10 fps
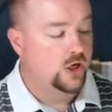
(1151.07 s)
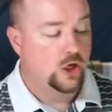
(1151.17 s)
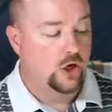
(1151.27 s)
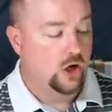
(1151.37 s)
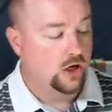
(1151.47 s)

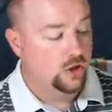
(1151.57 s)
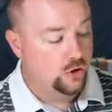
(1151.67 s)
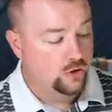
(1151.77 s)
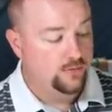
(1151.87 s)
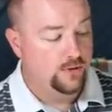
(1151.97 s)
on
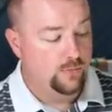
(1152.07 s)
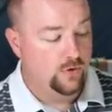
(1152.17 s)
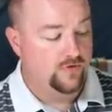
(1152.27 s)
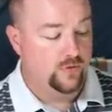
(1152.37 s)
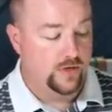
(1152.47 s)
whom the
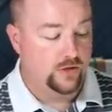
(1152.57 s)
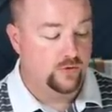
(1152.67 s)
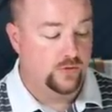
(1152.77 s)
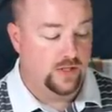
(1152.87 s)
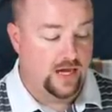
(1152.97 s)
board of
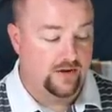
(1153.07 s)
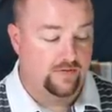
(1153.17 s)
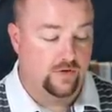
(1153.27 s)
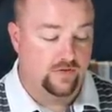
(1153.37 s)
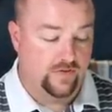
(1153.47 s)
directors relied
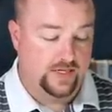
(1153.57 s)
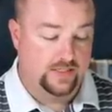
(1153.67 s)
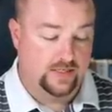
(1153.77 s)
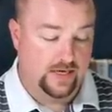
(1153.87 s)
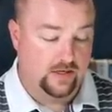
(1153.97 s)
for advice
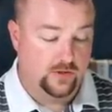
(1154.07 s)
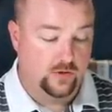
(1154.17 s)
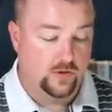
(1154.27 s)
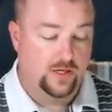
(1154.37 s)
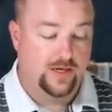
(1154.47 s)
and
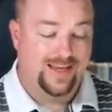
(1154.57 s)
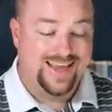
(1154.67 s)
counsel